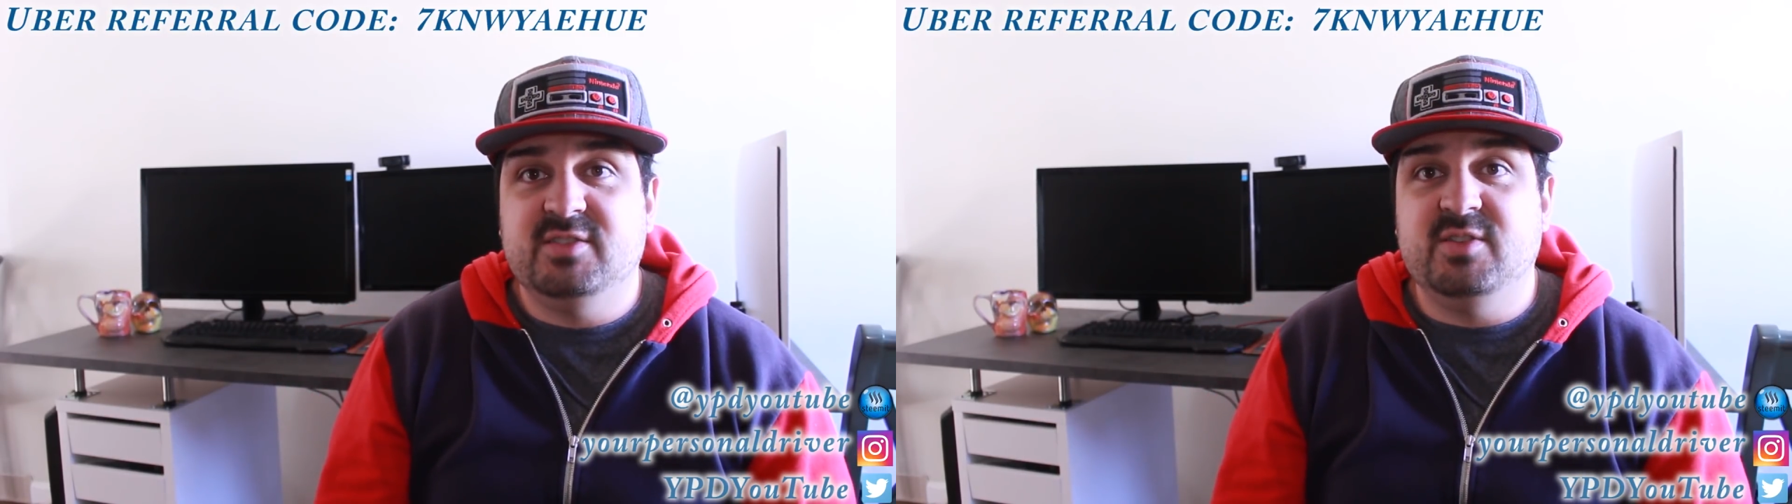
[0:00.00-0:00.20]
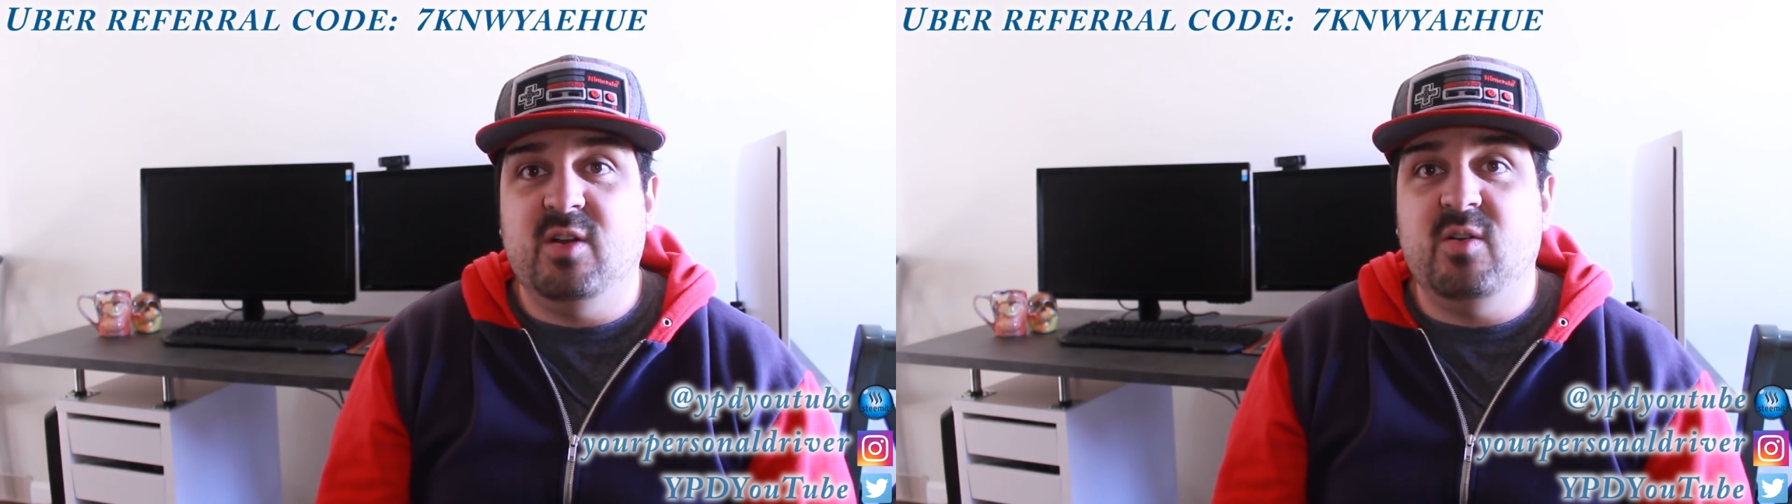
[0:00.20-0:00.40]

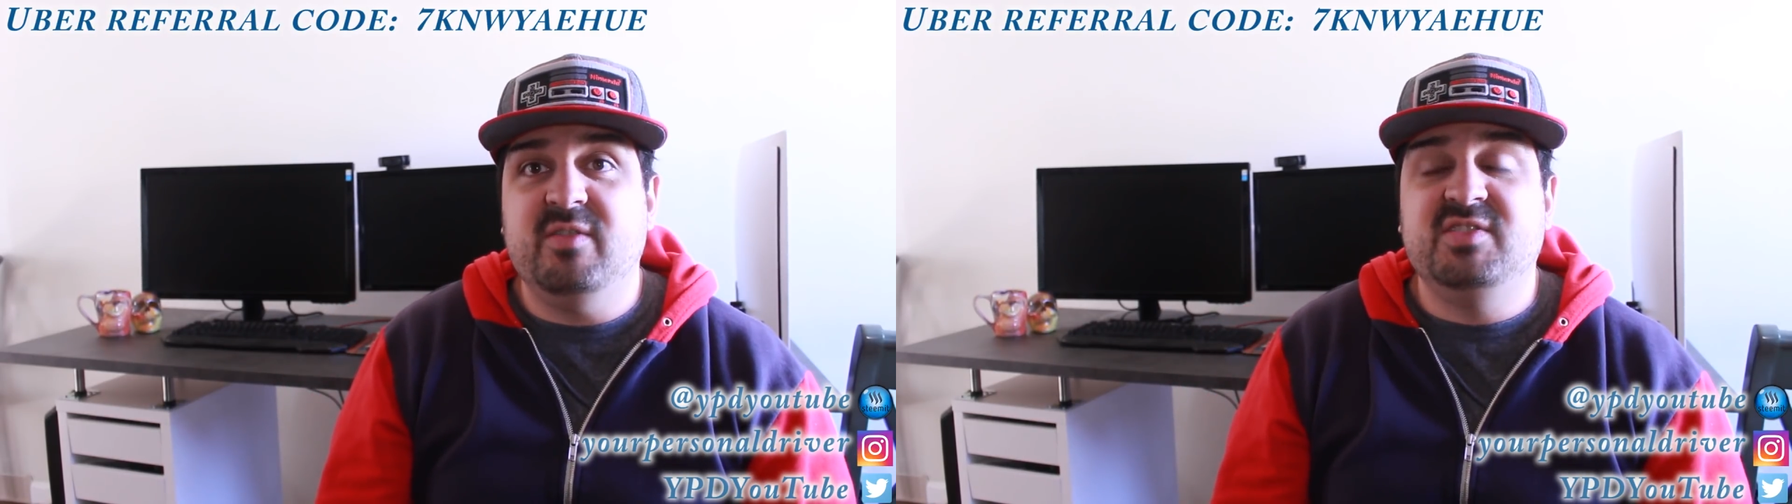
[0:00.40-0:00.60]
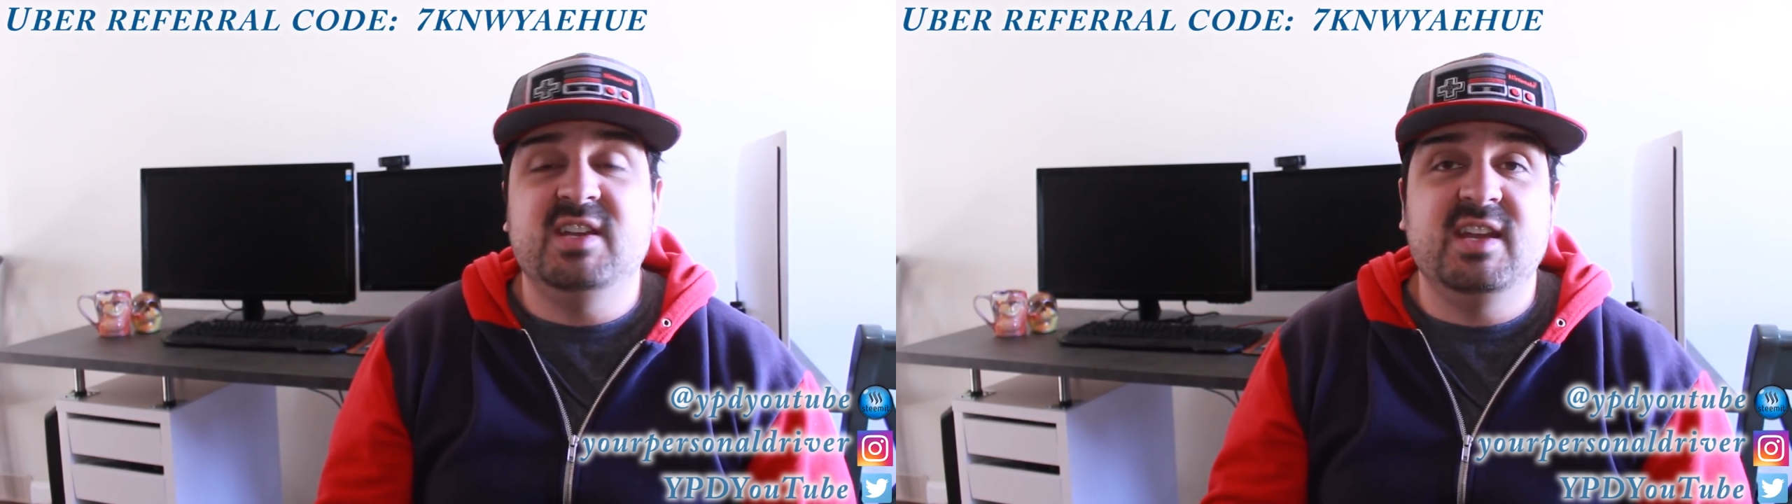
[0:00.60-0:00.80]
So
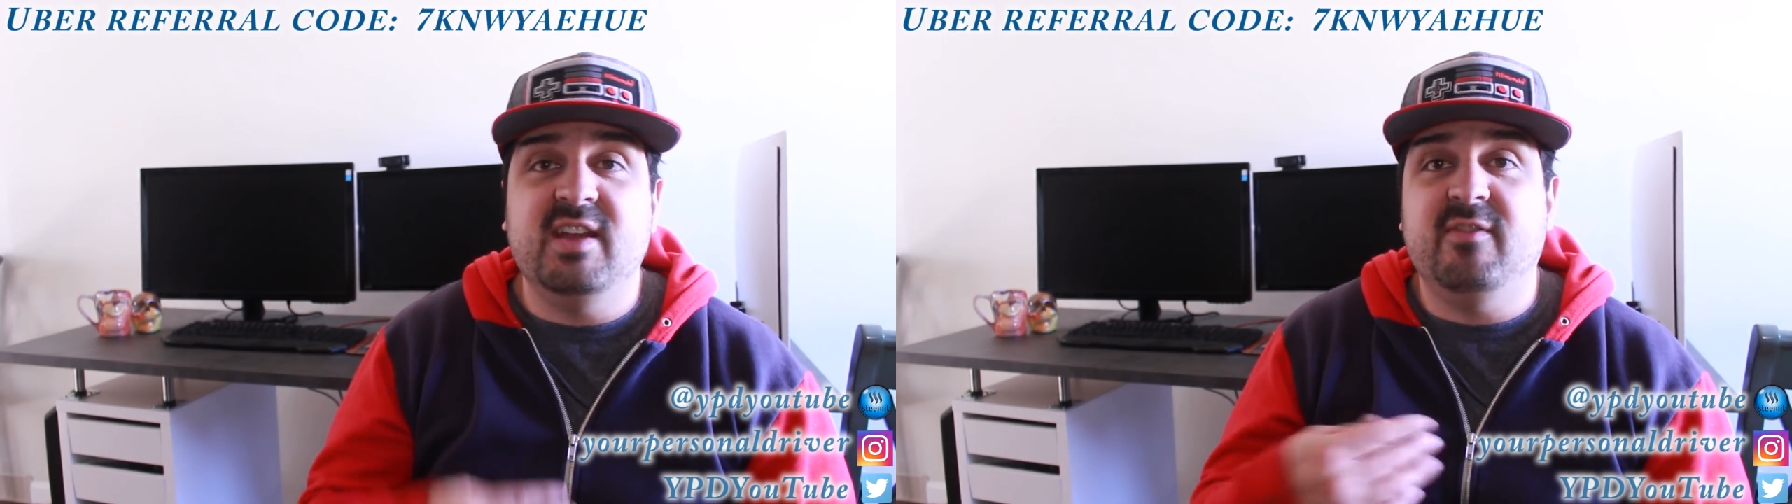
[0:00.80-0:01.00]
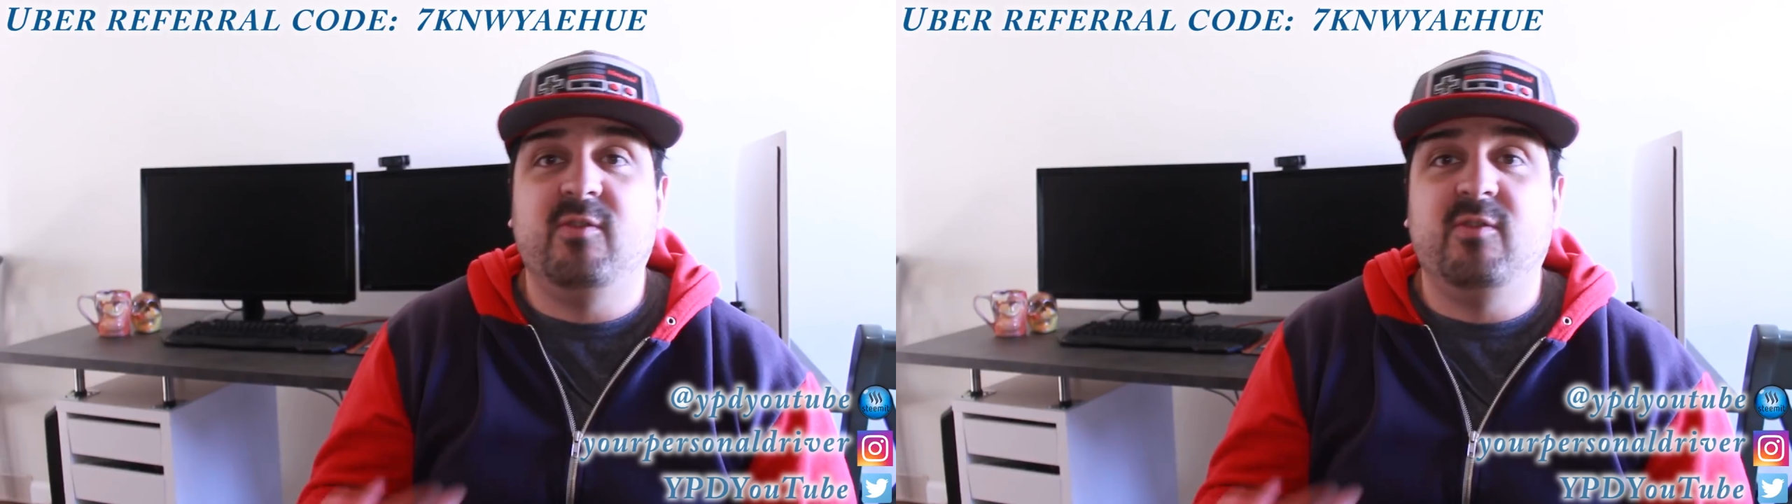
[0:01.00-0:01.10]
if she can get